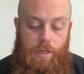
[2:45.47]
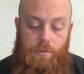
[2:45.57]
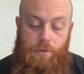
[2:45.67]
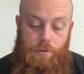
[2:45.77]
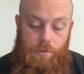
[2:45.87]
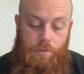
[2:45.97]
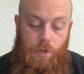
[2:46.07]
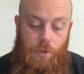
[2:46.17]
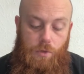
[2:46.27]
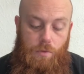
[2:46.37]
If you do,
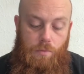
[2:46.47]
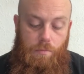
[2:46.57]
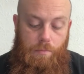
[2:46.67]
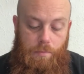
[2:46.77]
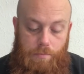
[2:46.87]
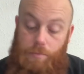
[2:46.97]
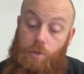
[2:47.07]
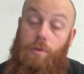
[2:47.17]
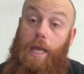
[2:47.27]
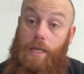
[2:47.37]

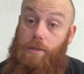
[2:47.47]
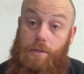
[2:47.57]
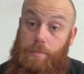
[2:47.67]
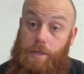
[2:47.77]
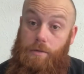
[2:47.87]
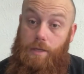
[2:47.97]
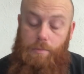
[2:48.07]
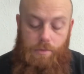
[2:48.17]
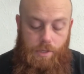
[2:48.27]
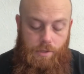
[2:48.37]
you gain the special
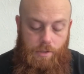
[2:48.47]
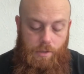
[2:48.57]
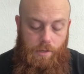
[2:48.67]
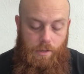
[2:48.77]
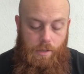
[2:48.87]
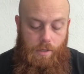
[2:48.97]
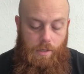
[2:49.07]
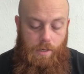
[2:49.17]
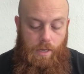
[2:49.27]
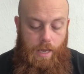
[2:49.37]
ammunition,
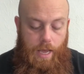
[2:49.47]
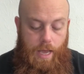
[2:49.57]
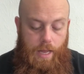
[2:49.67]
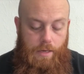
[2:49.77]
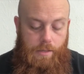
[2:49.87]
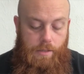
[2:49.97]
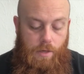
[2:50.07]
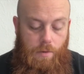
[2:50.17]
and